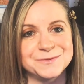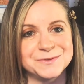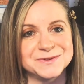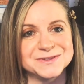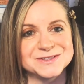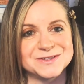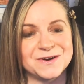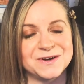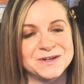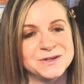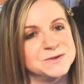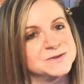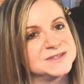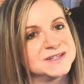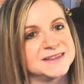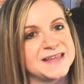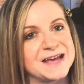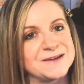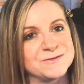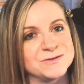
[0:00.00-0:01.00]
we'll start using
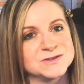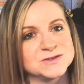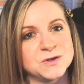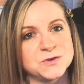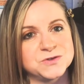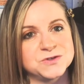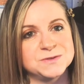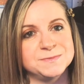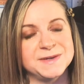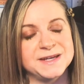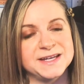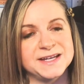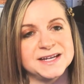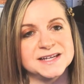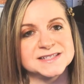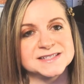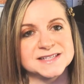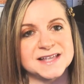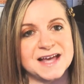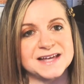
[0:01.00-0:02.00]
that for social
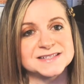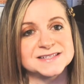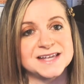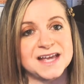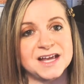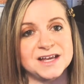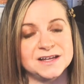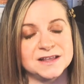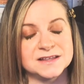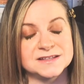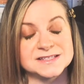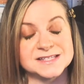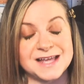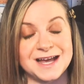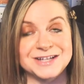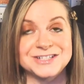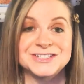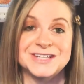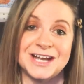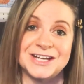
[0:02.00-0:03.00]
media slash catch slash catch